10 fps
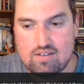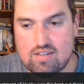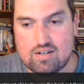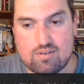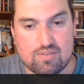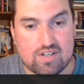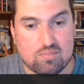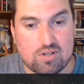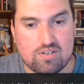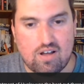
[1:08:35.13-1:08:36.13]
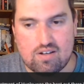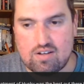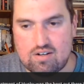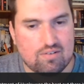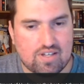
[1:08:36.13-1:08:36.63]
that I don't think is well done,
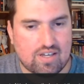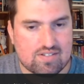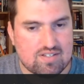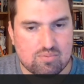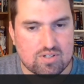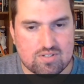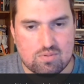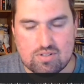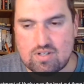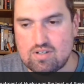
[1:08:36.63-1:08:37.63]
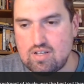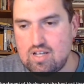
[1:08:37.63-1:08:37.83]
and I don't think Este's book is well done.